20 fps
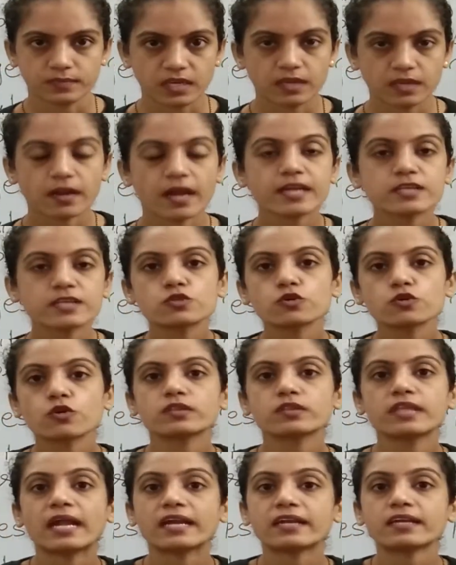right? So
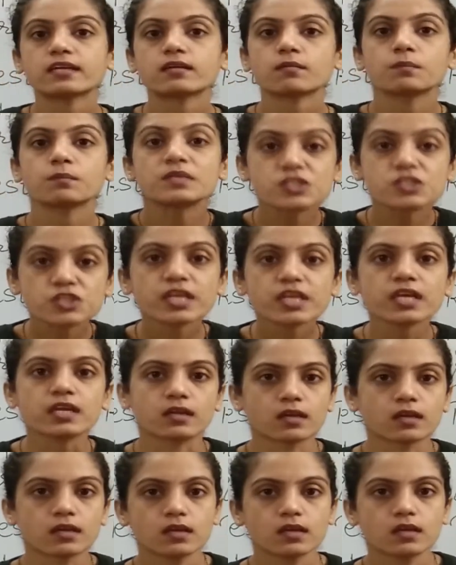that
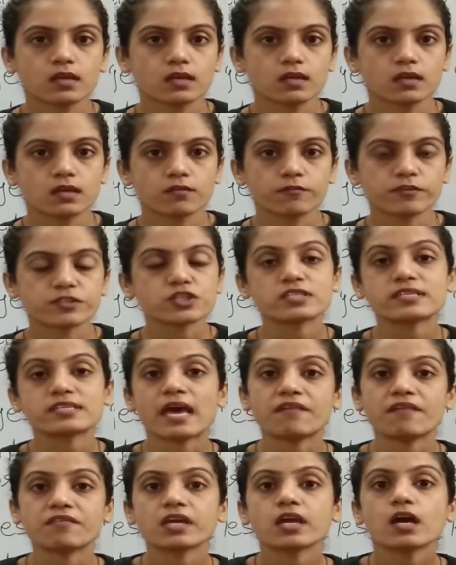machine which is
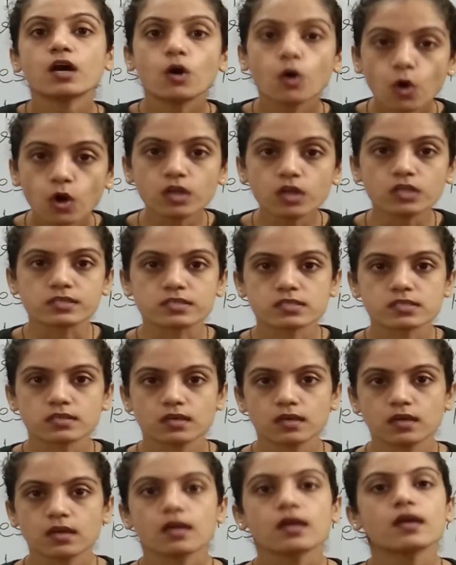having a
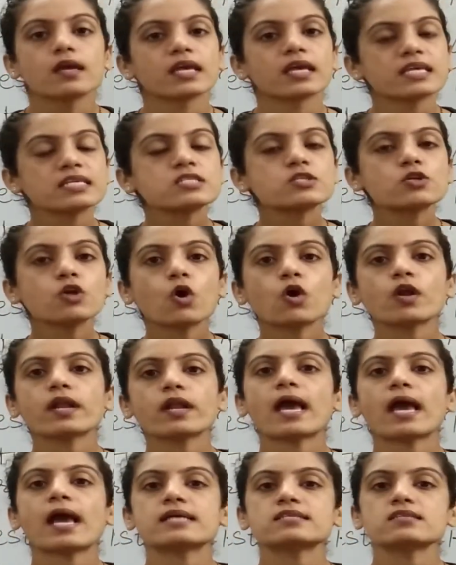holes is known
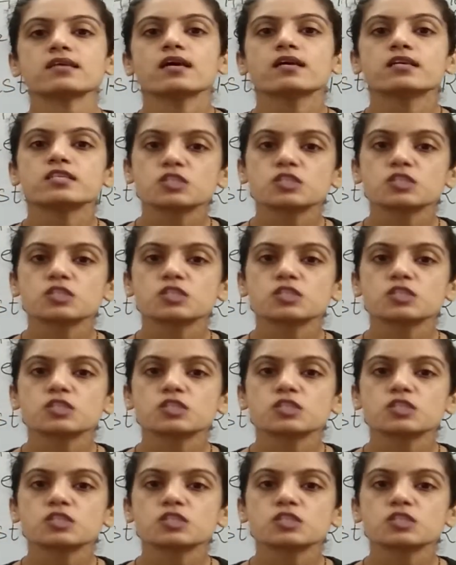as